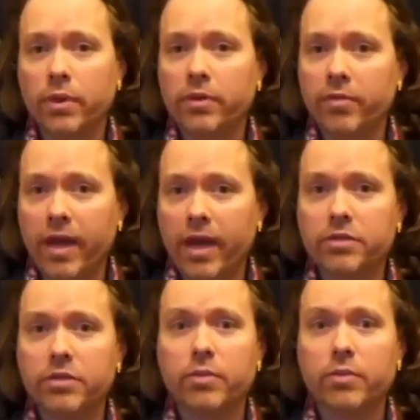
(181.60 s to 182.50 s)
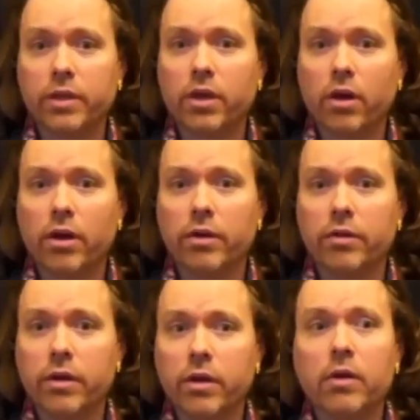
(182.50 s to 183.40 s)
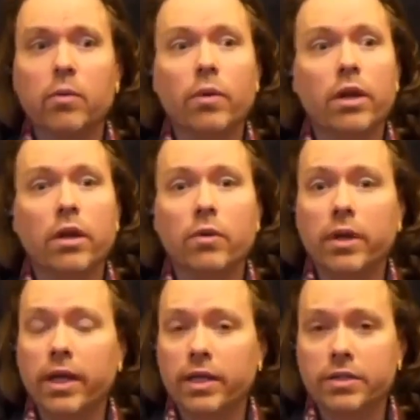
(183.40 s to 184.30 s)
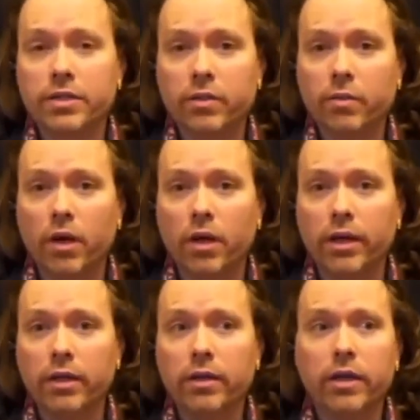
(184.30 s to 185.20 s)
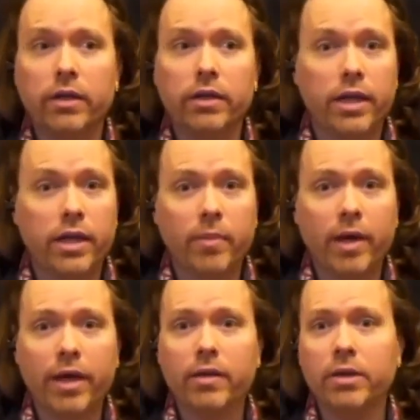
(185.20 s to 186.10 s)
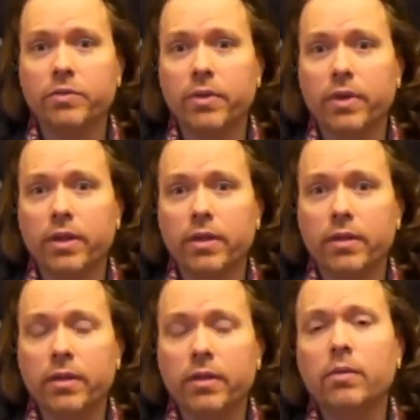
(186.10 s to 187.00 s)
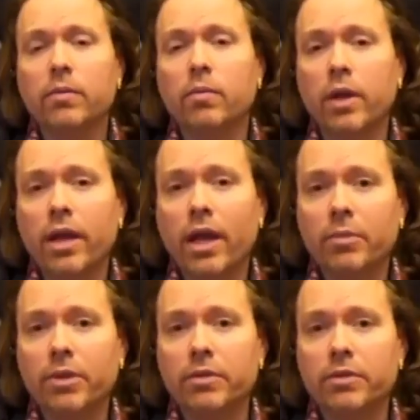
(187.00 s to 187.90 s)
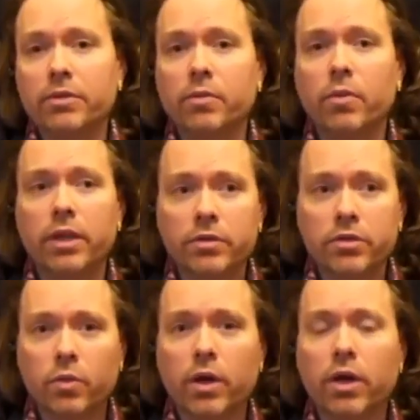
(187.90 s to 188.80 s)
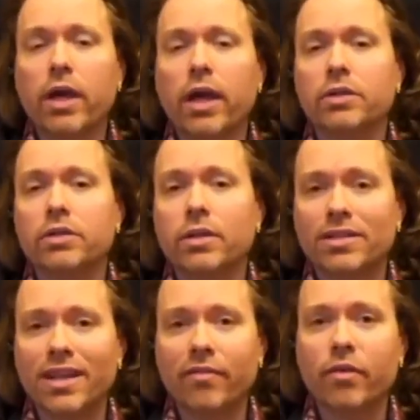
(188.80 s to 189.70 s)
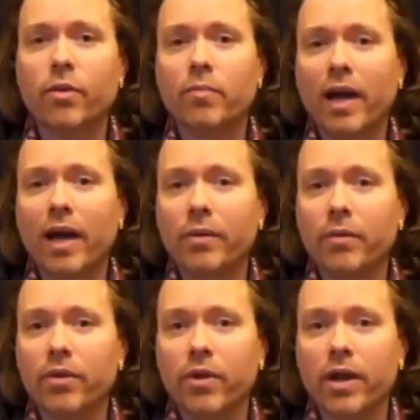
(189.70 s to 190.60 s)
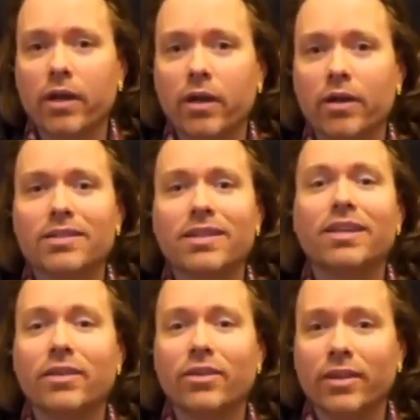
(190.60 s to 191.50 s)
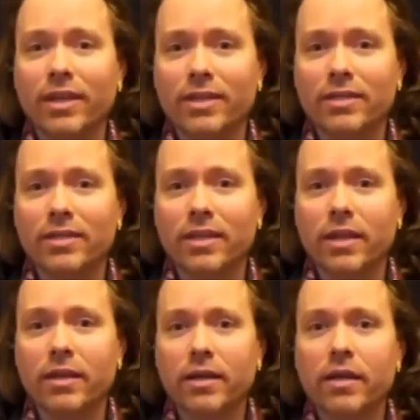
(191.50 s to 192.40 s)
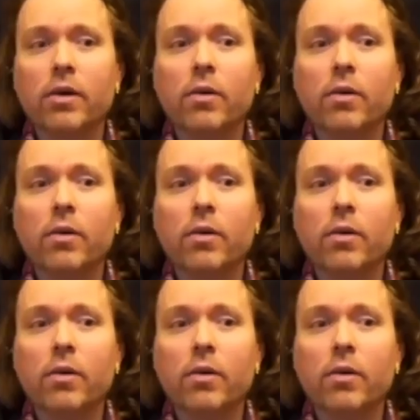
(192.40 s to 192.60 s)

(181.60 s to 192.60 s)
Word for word: really fast and really hard when no one has it in their wallet and you can't buy that much with it, what happens when Square Cash lets everyone buy it with their credit cards nearly instantly?